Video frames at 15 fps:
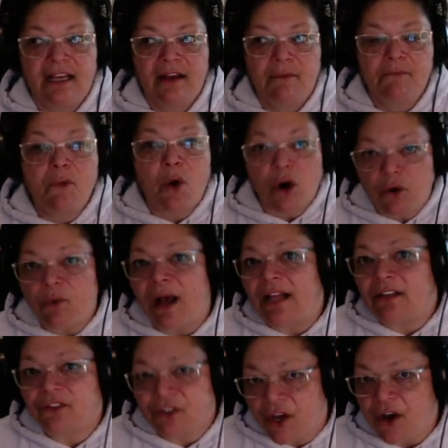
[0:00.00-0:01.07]
more
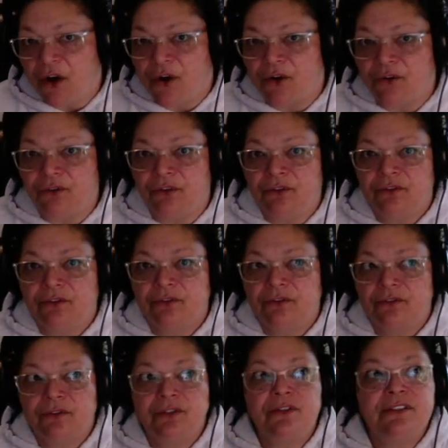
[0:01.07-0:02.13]
well known
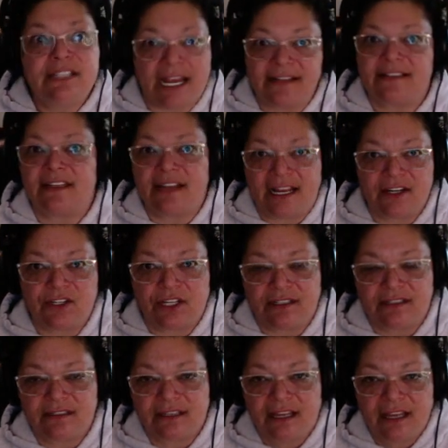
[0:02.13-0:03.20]

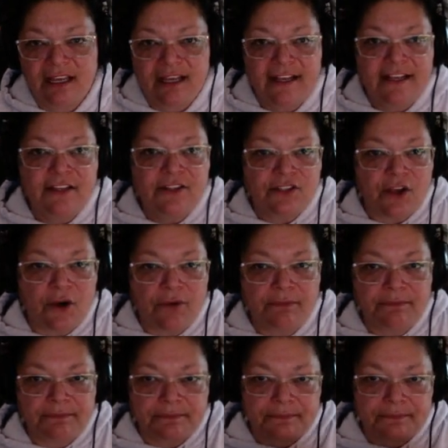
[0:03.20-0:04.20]
destinations. So